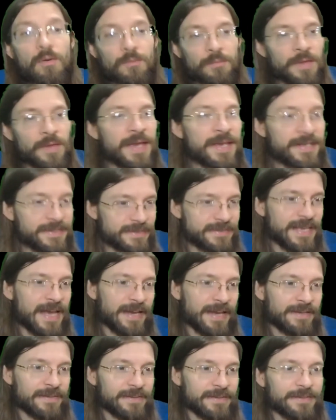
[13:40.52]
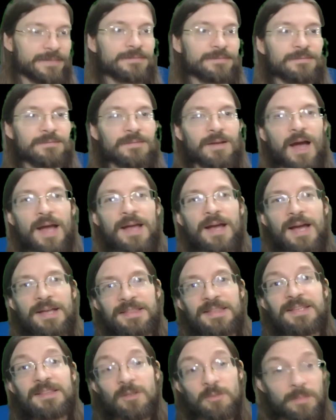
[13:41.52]

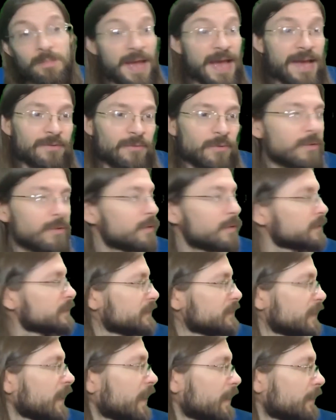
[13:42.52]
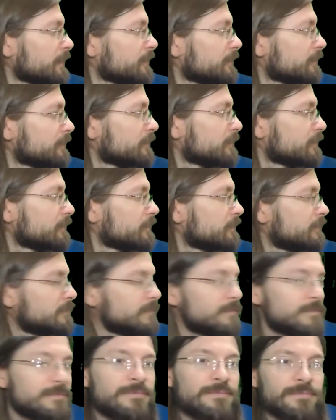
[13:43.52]

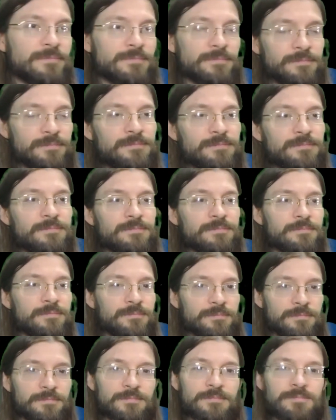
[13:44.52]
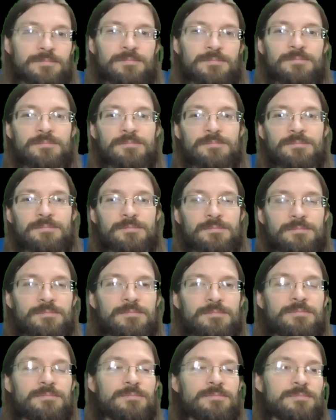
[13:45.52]

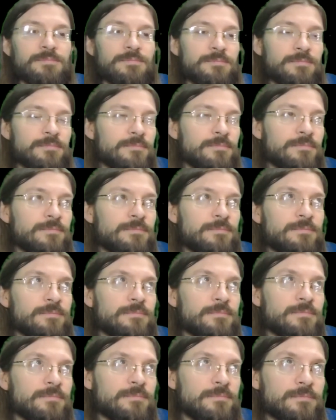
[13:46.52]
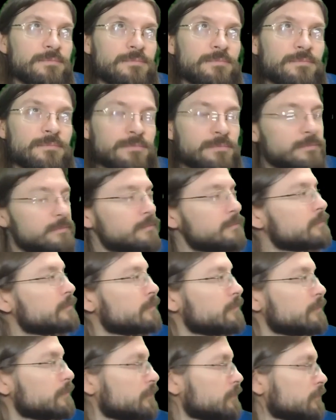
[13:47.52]
This person isn't speaking.